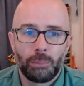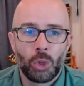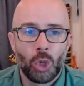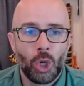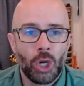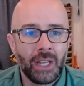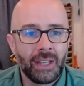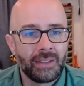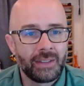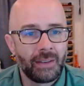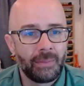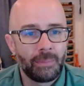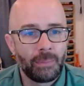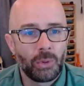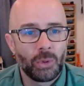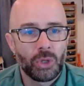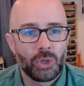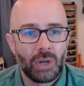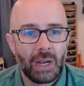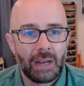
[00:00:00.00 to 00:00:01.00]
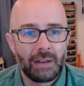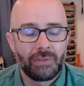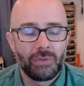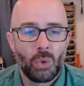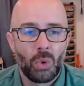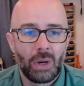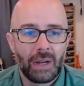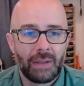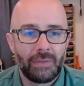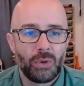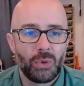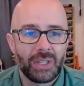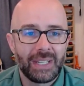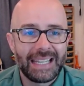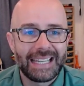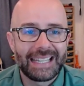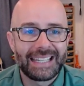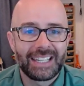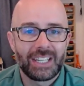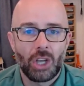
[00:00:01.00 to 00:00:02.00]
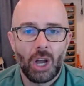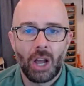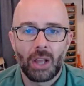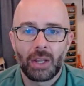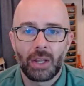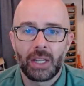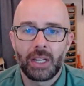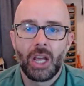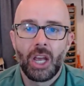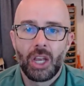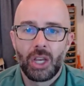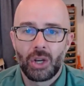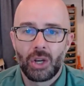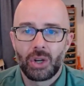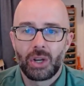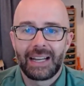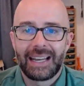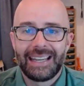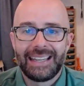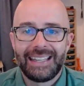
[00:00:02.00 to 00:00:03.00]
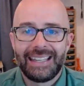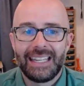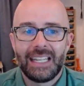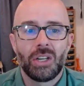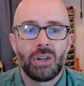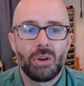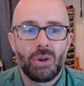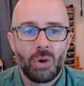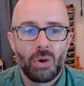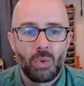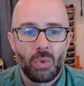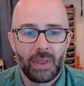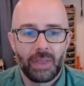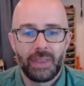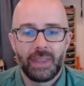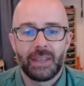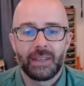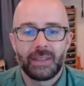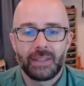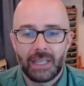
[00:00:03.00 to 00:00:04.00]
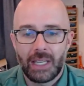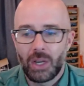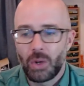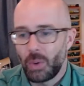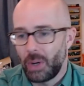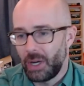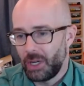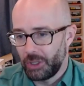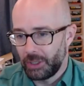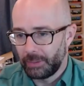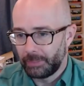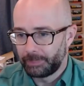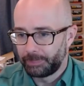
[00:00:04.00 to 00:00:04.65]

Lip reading: Pretty simple, straightforward. If you see a solid, you're going to deal with this equation.